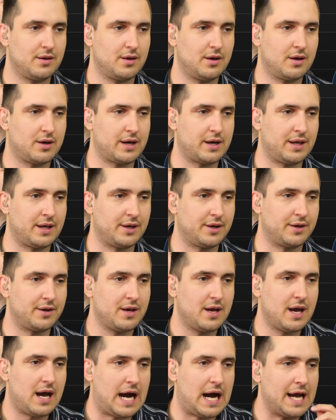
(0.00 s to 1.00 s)
Okay, here.
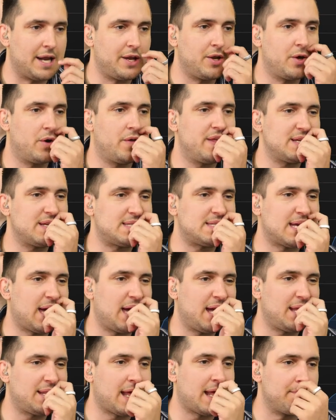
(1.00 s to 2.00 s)
I know they
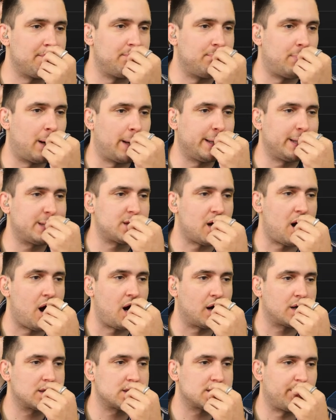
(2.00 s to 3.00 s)
say that money
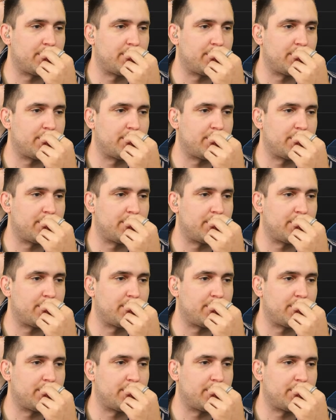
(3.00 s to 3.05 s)
talks,